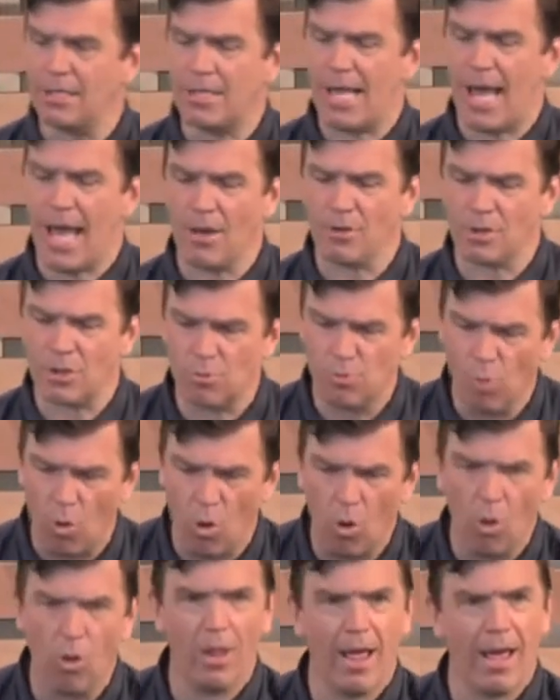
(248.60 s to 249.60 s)
how
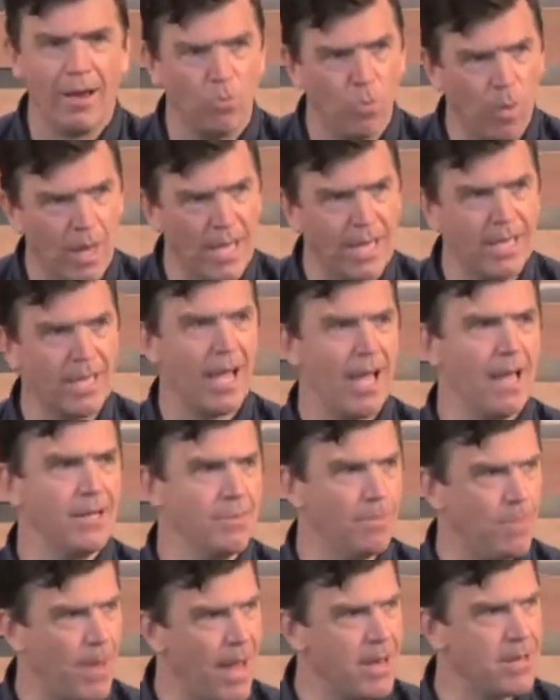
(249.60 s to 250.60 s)
small and weak and
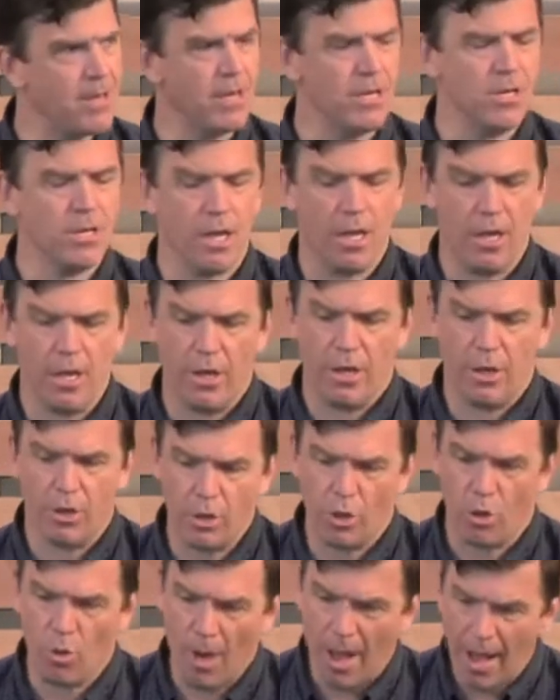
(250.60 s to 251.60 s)
dependent
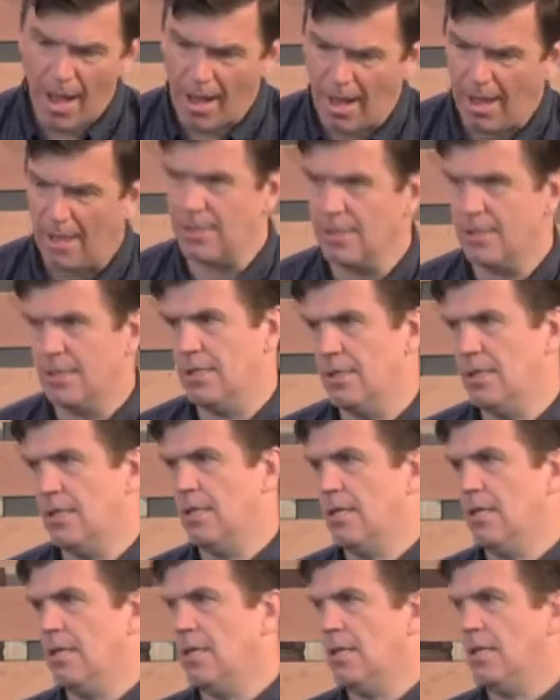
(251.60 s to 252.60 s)
you are.
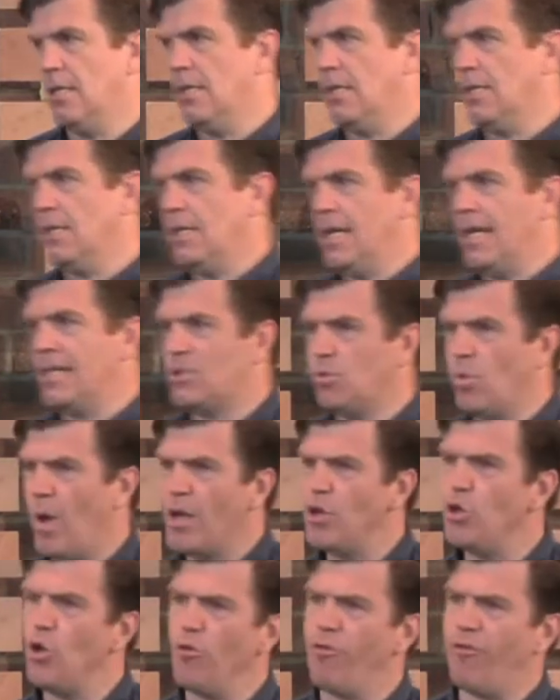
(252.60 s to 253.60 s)
It's
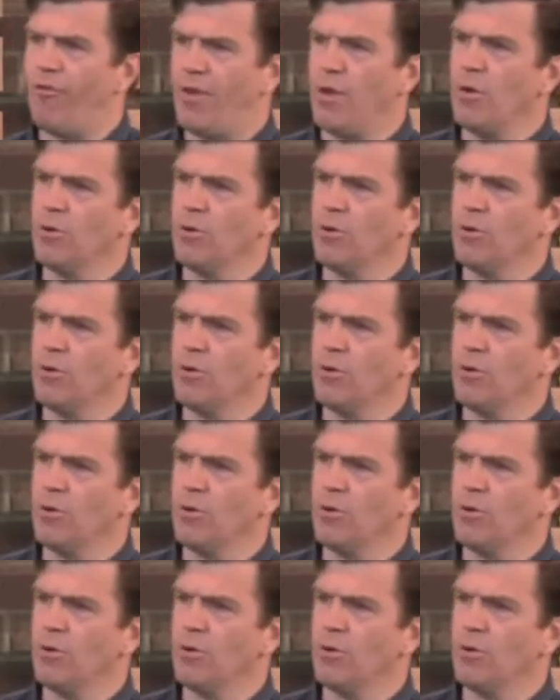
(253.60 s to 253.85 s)
when you feel